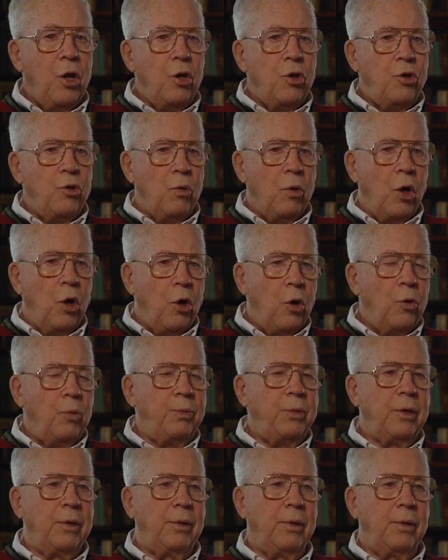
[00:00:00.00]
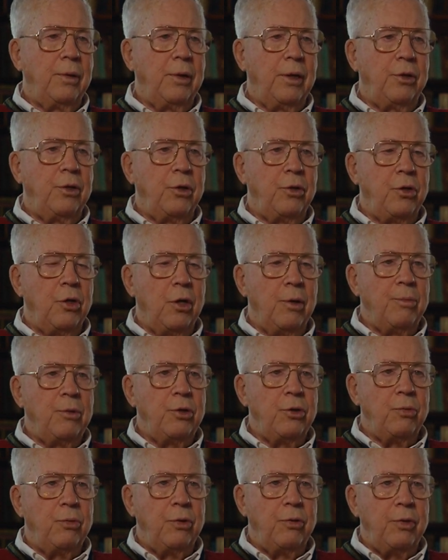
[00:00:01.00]
you hoped that the
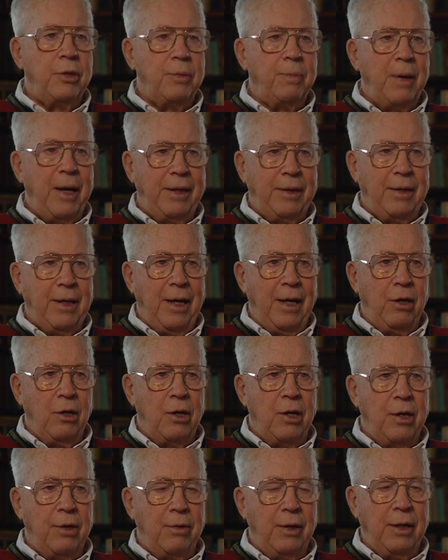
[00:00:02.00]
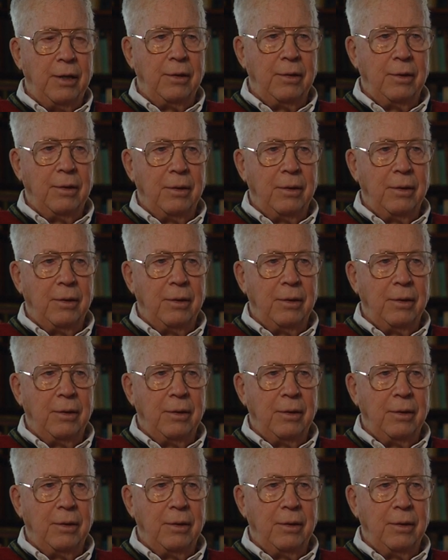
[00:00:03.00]
Germans would respect that, honor it.